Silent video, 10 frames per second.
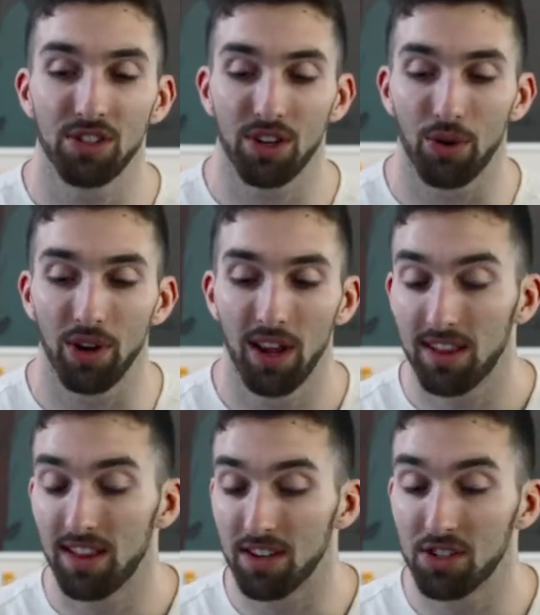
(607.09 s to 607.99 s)
So
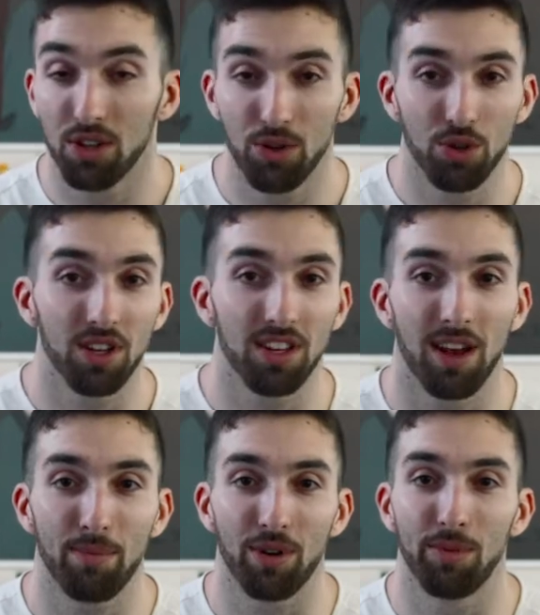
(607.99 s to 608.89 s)
the solution to
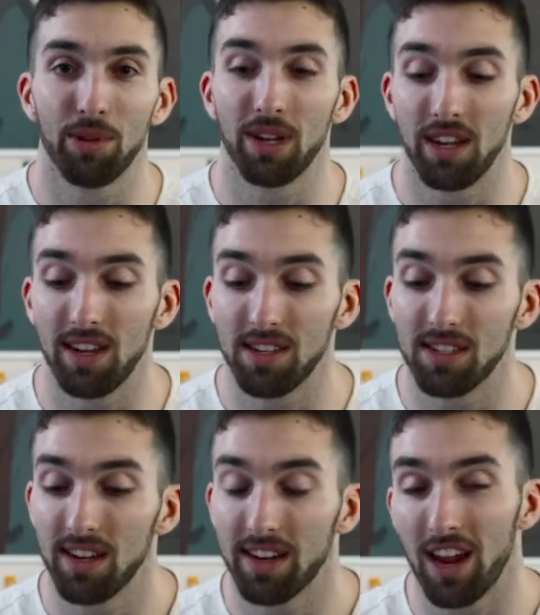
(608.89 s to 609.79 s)
that problem
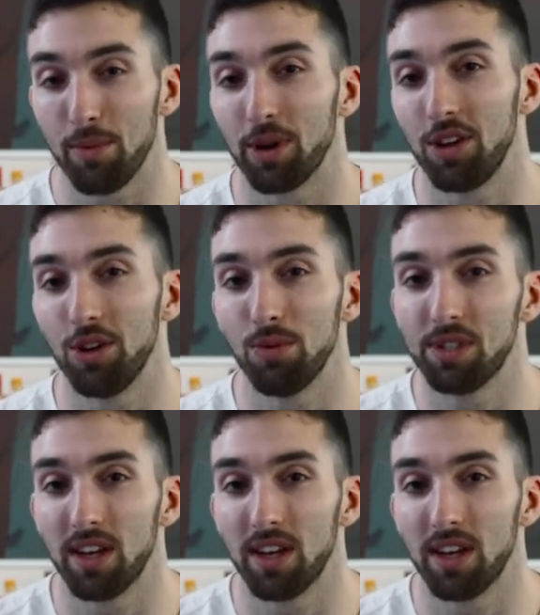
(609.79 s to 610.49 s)
is camera cubes.